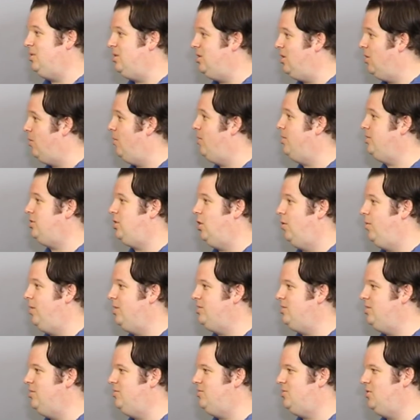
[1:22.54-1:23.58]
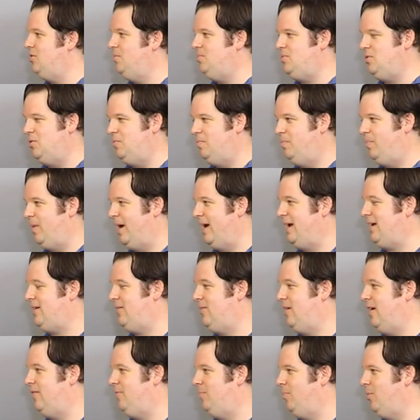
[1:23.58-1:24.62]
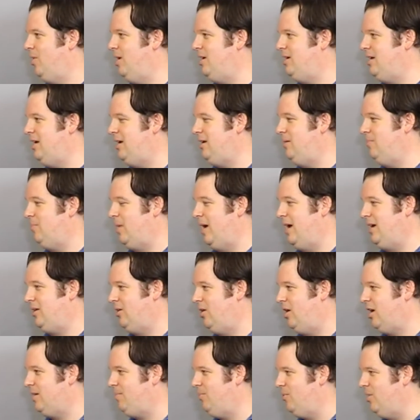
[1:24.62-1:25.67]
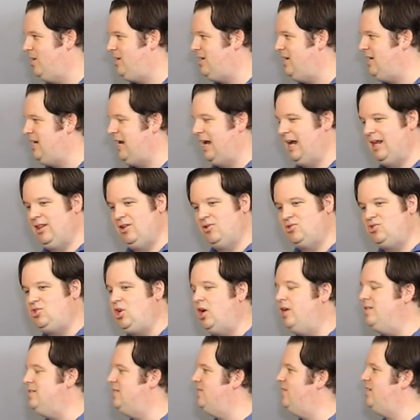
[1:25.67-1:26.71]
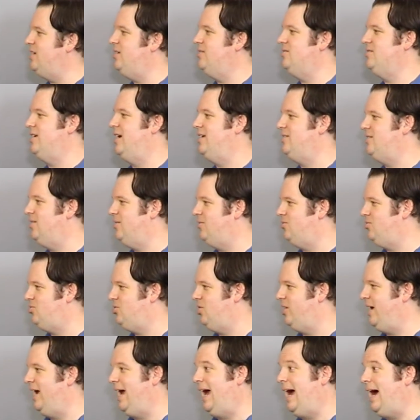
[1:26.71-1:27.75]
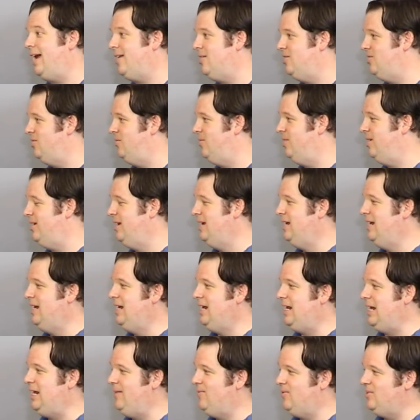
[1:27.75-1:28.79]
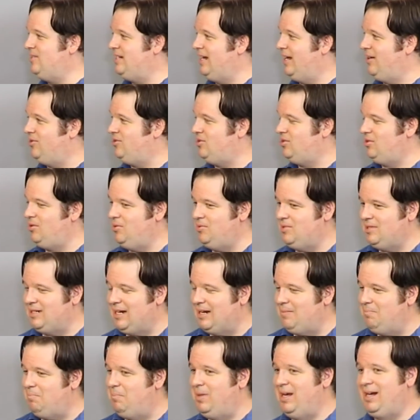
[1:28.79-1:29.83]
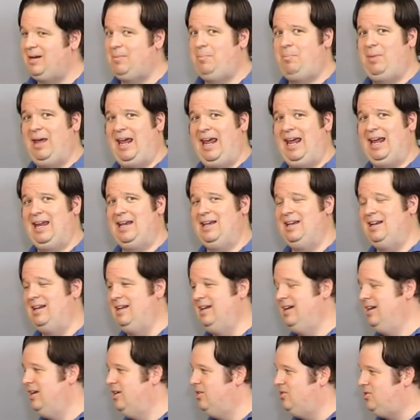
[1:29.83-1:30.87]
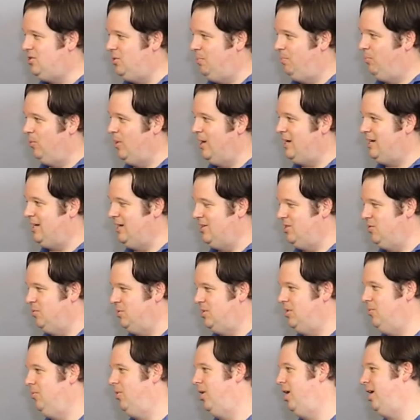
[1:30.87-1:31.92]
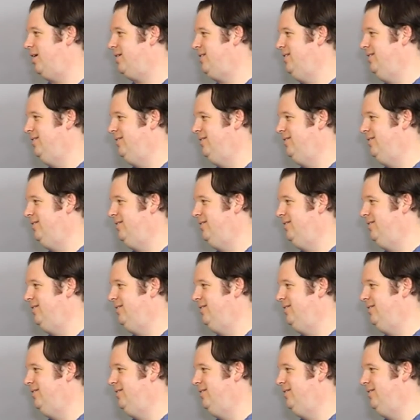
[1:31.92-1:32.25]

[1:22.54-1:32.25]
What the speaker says: you go on YouTube, do bike theft breaking, bike lock breaking, and there's tons of videos out there to show you how to do it, even down to using a big pen to break into a U-lock.